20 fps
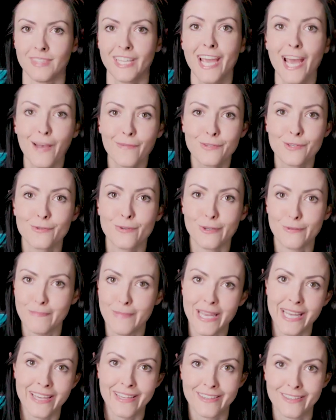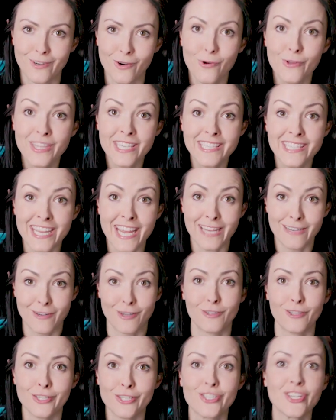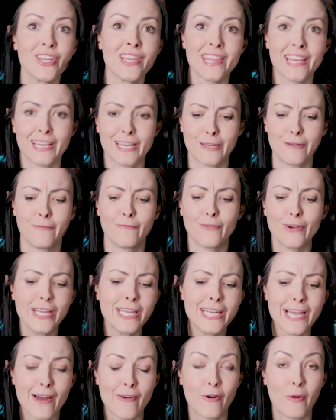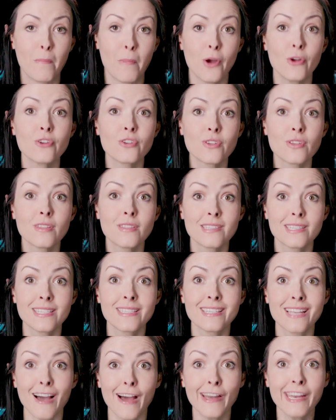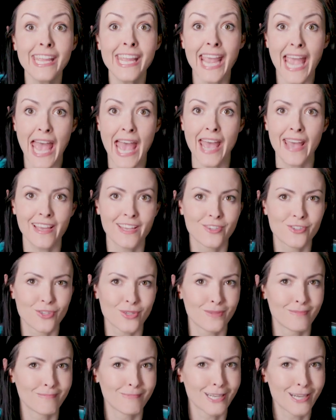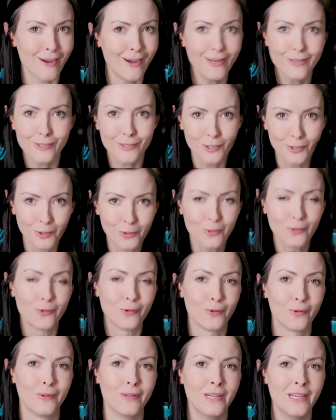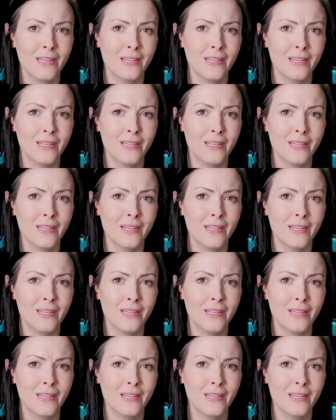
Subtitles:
You have to admit, all this technology that can read our emotions is cutting edge and kind of cool.